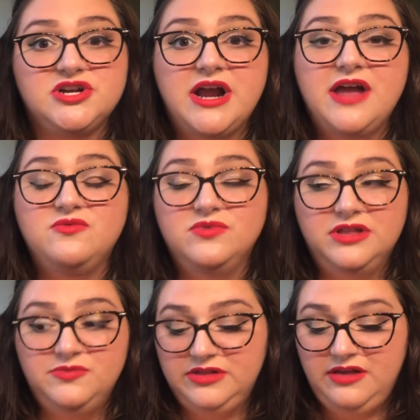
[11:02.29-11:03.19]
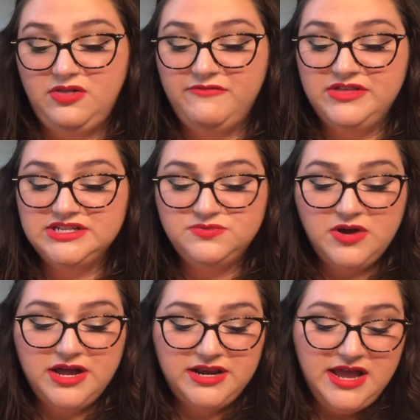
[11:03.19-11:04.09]
I really, really love this
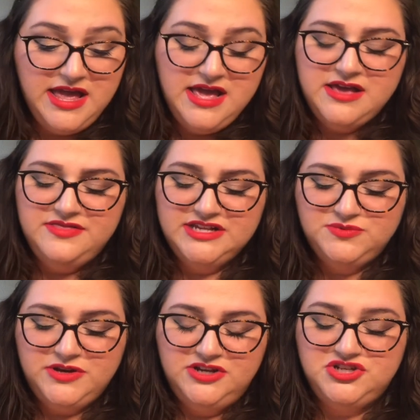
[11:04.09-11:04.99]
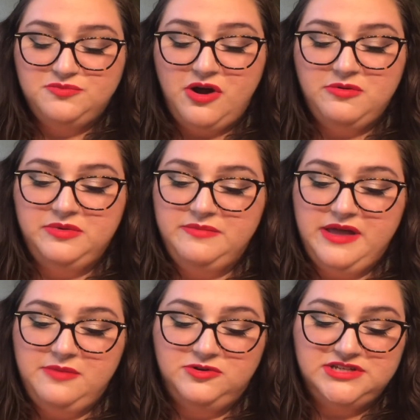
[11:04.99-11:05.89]
one. This one you should probably be
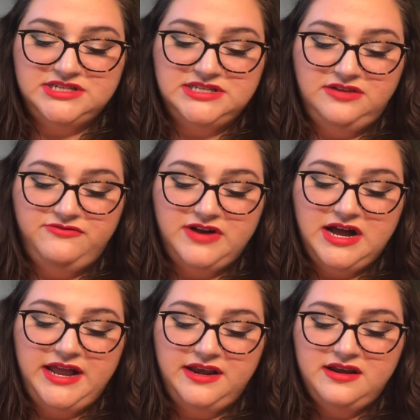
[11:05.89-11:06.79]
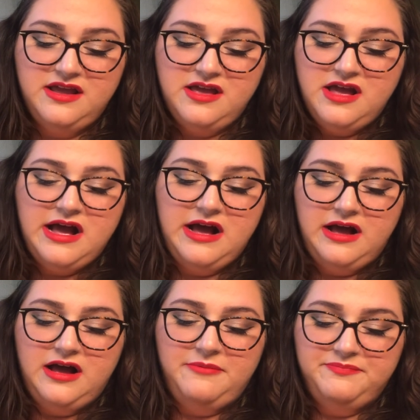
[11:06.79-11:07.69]
able to see fine
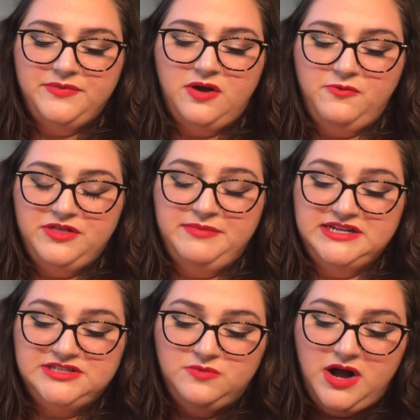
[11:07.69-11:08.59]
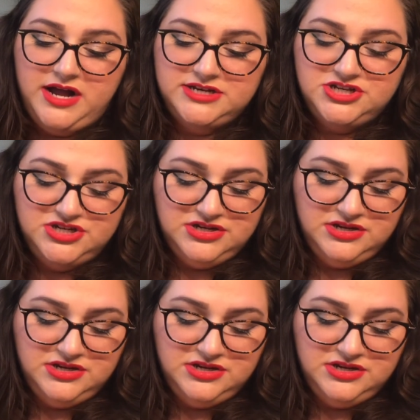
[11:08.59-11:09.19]
with my swatch.